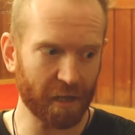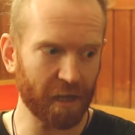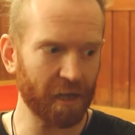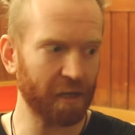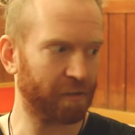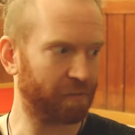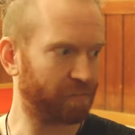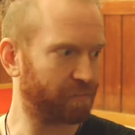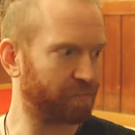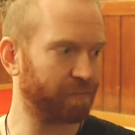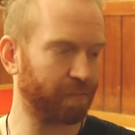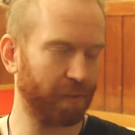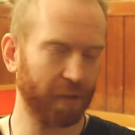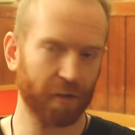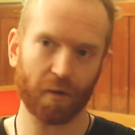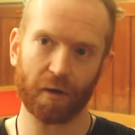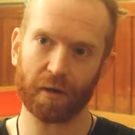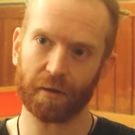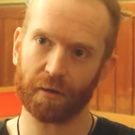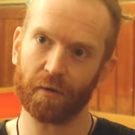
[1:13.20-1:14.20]
Yeah, by
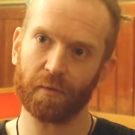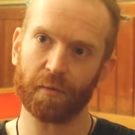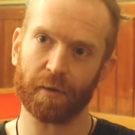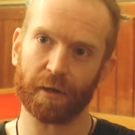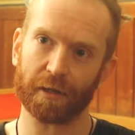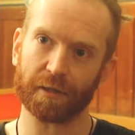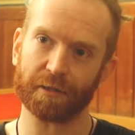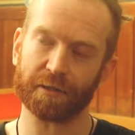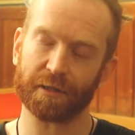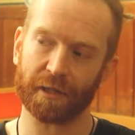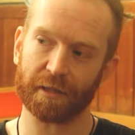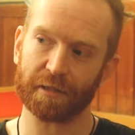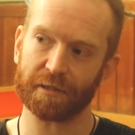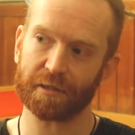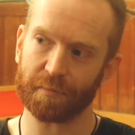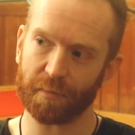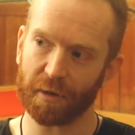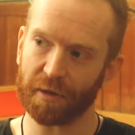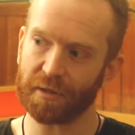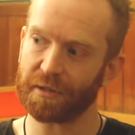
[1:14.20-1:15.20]
quite a long way actually. It's
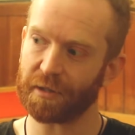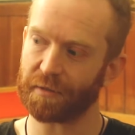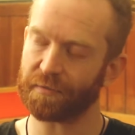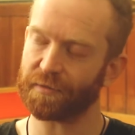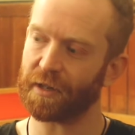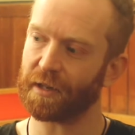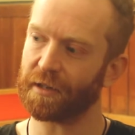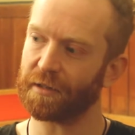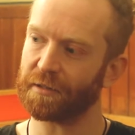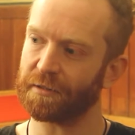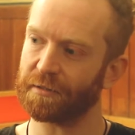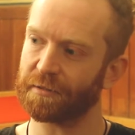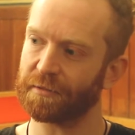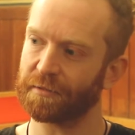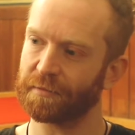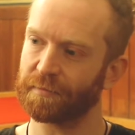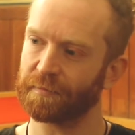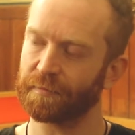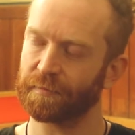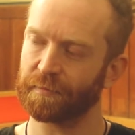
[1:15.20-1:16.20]
the most I've done,